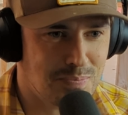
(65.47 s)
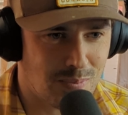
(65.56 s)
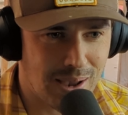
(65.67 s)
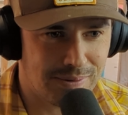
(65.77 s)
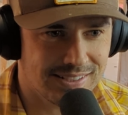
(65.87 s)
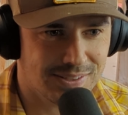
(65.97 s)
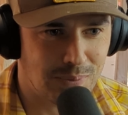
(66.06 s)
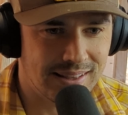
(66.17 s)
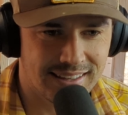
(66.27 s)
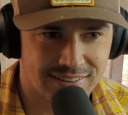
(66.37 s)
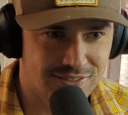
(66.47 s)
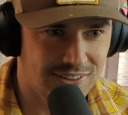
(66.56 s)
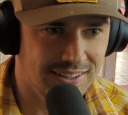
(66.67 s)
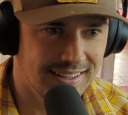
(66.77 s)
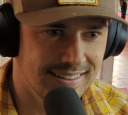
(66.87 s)
it maybe just went there
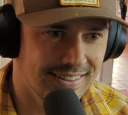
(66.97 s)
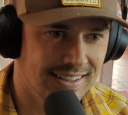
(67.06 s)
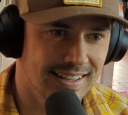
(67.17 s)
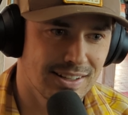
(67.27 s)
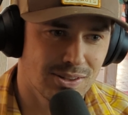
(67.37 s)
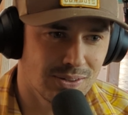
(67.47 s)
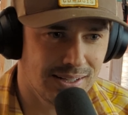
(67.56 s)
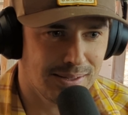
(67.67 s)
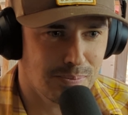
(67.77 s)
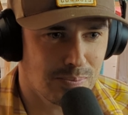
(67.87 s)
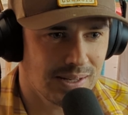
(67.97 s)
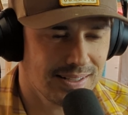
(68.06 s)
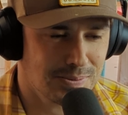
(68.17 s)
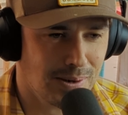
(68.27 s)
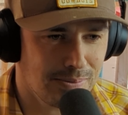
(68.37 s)
for like thirty
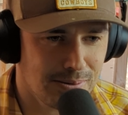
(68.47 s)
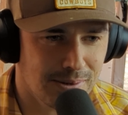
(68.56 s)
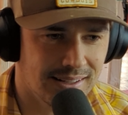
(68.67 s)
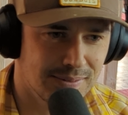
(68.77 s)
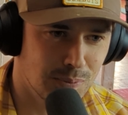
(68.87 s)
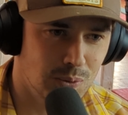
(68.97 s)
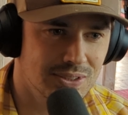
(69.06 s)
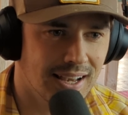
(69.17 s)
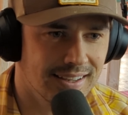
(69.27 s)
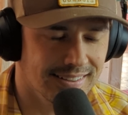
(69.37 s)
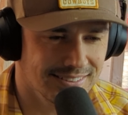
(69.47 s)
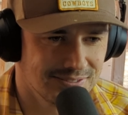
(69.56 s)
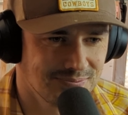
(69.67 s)
minutes maybe, yeah. But we'll take it.